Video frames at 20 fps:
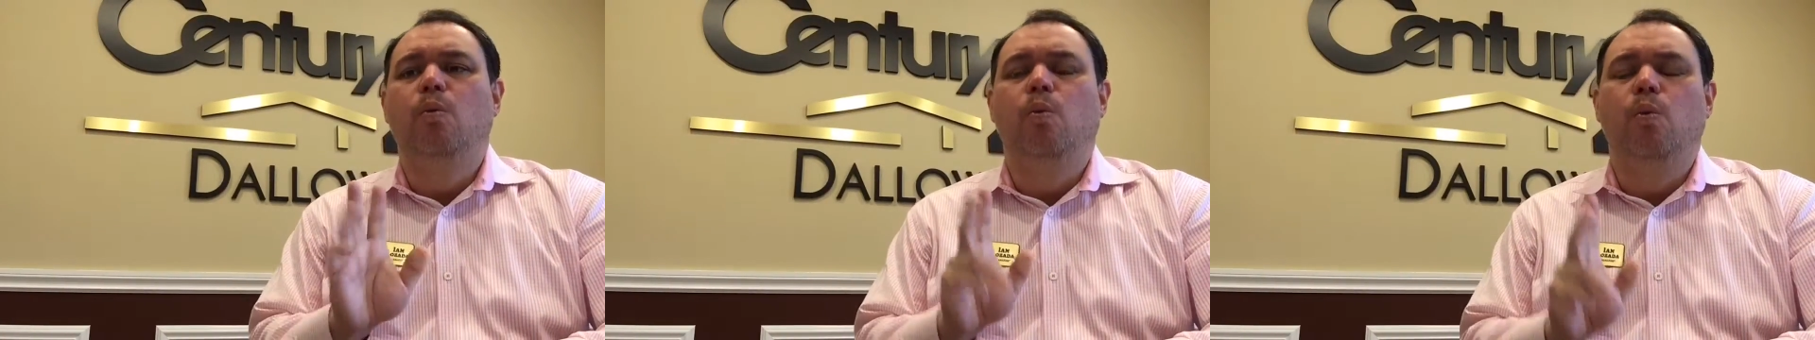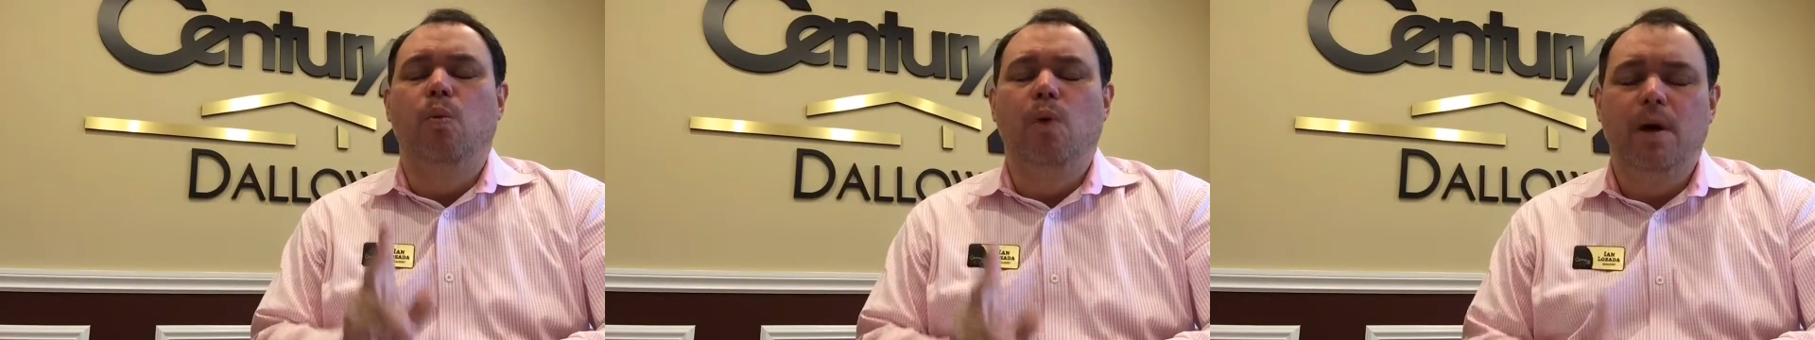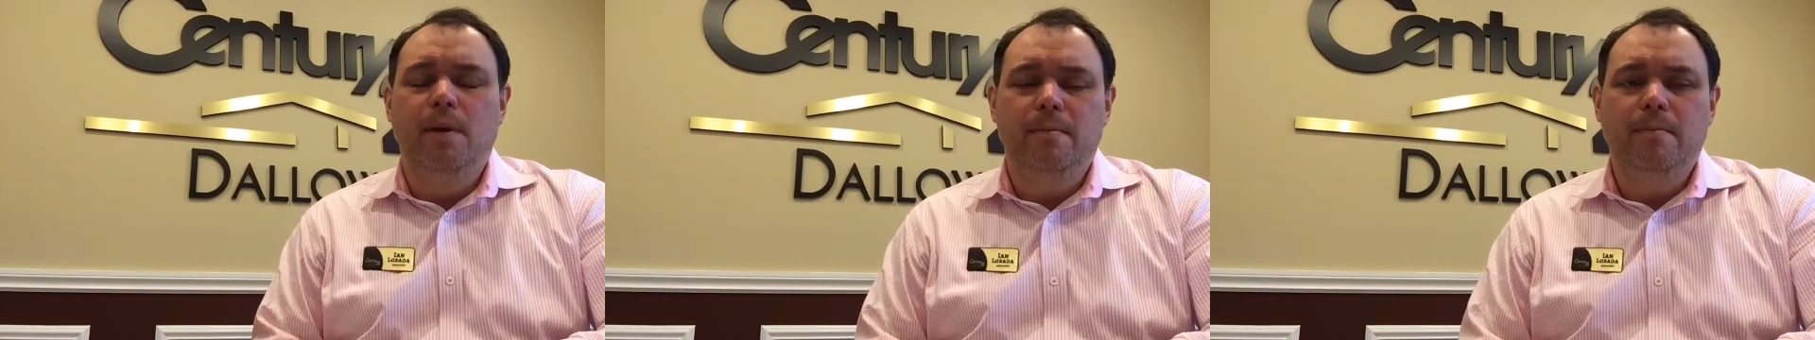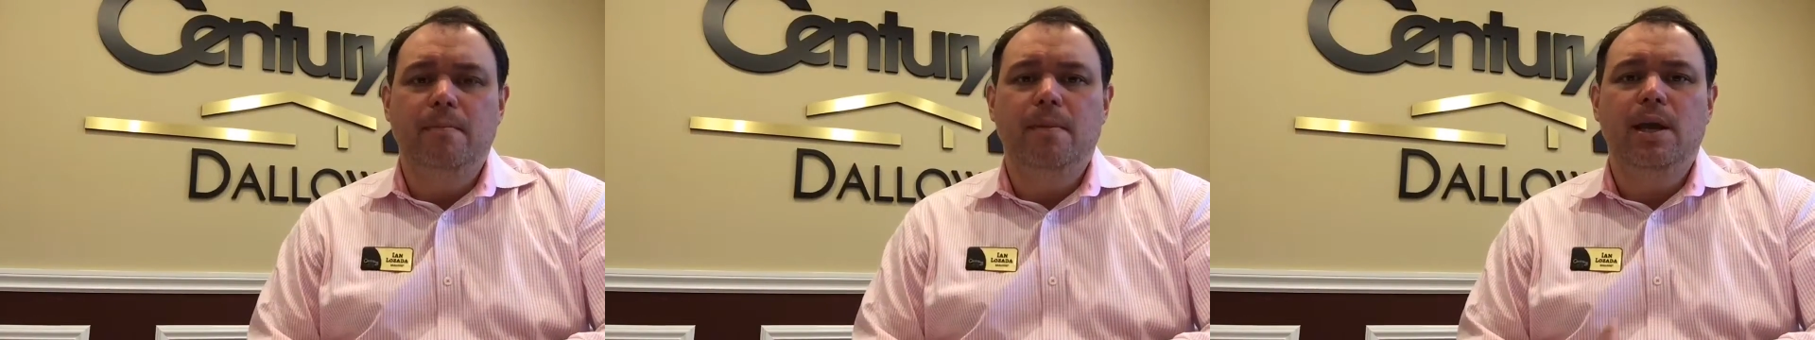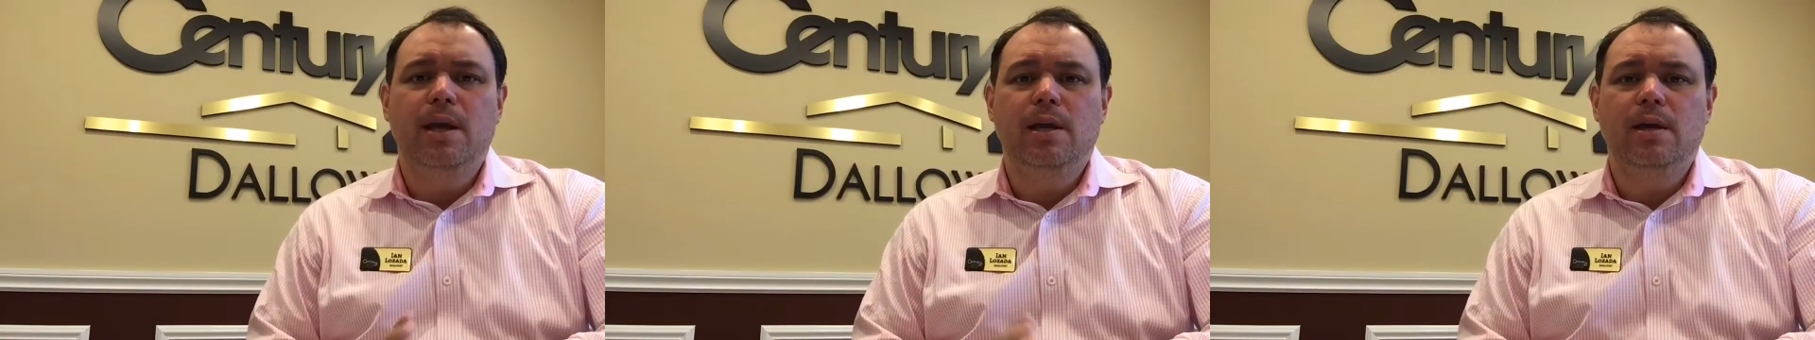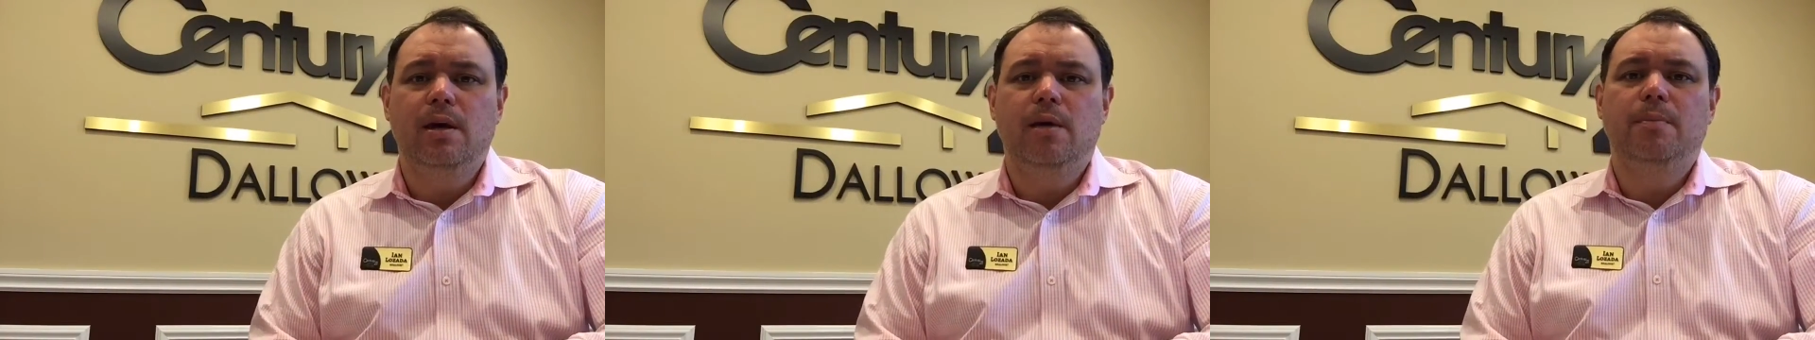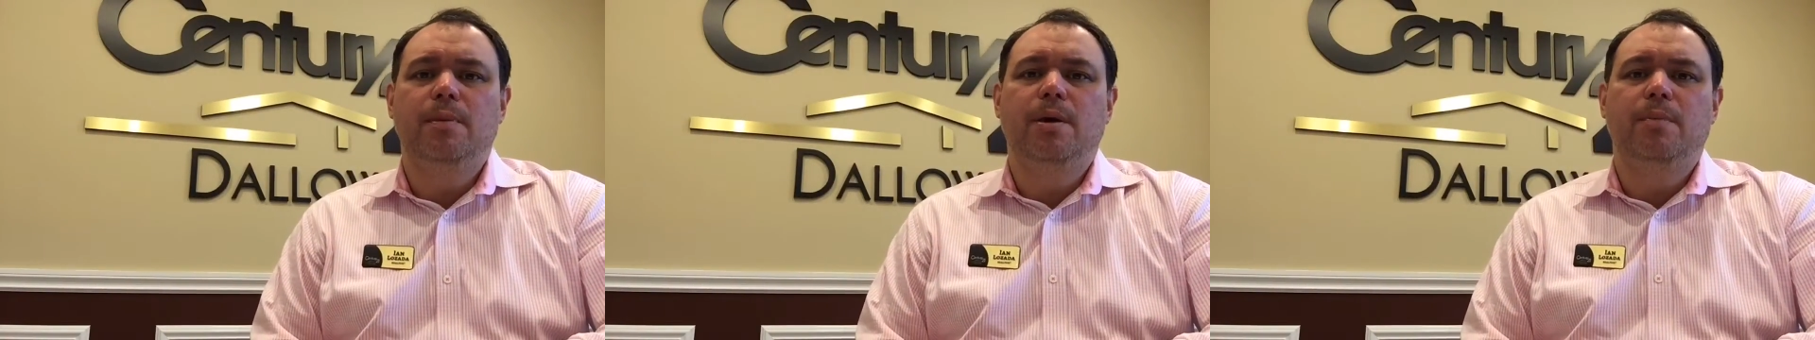what might
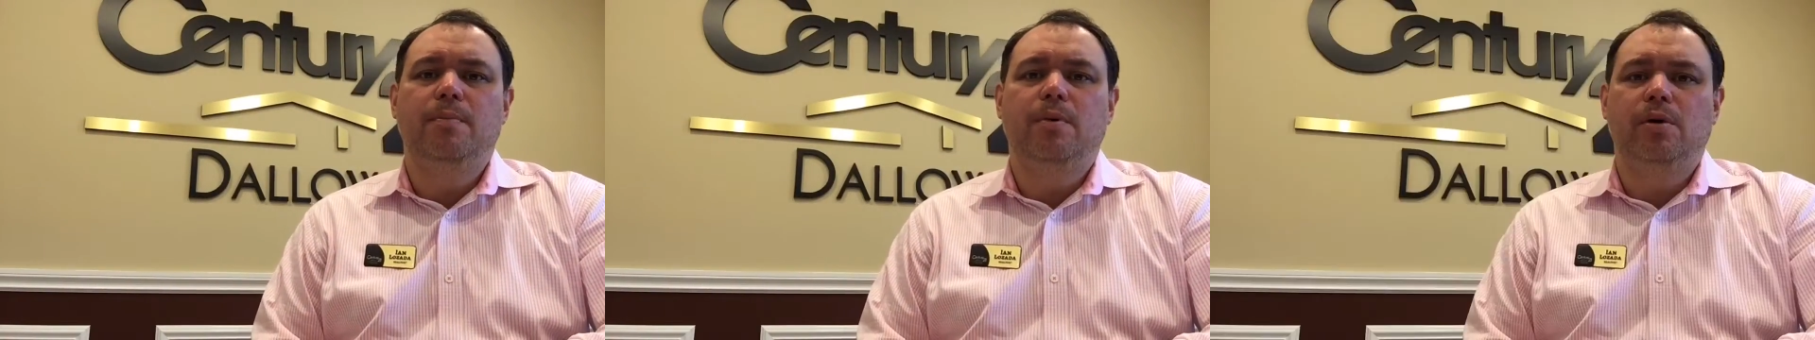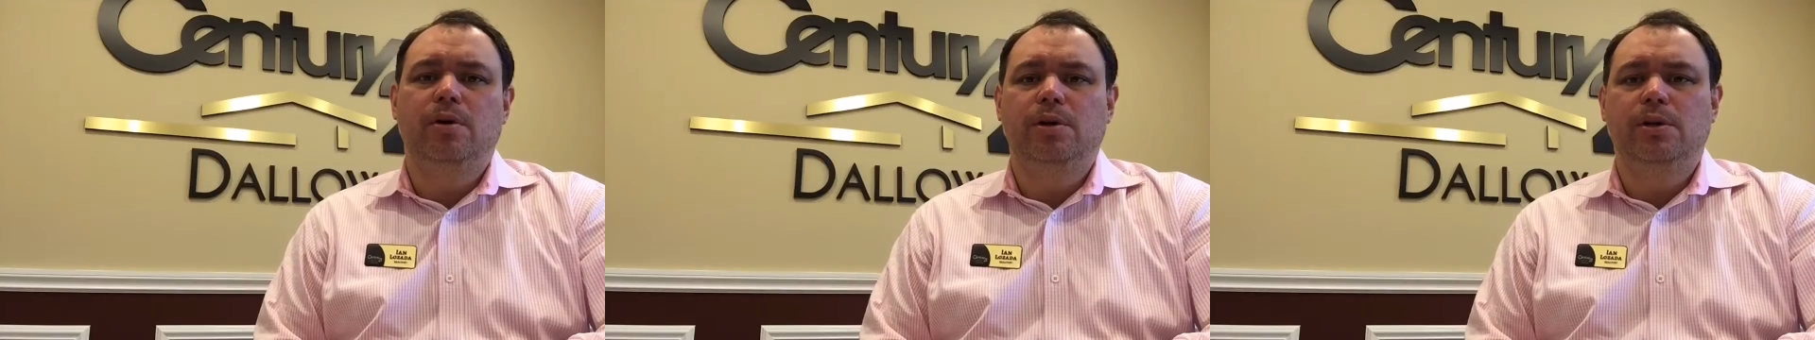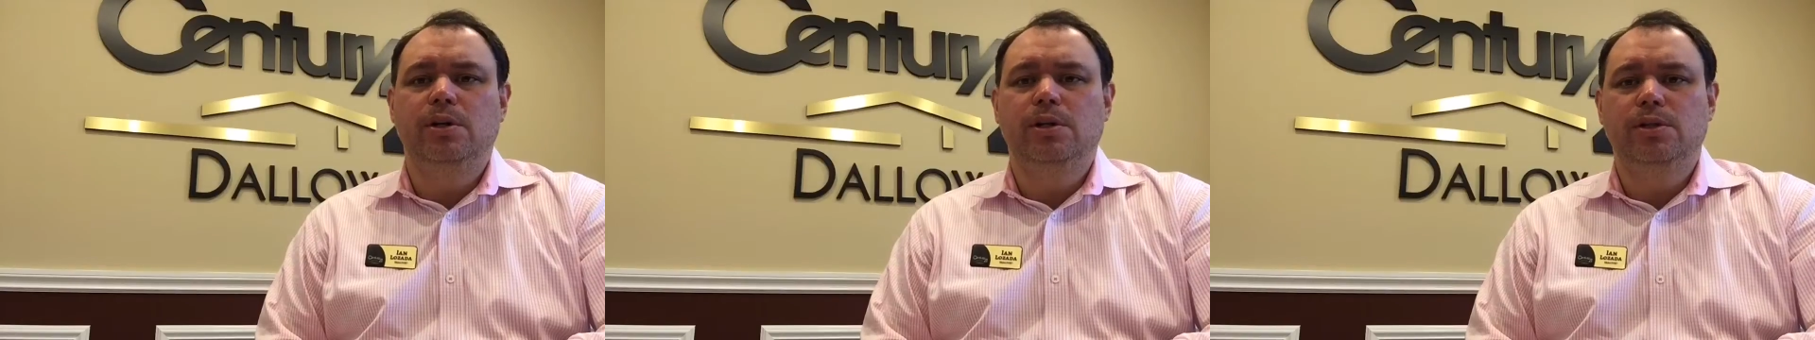come up on an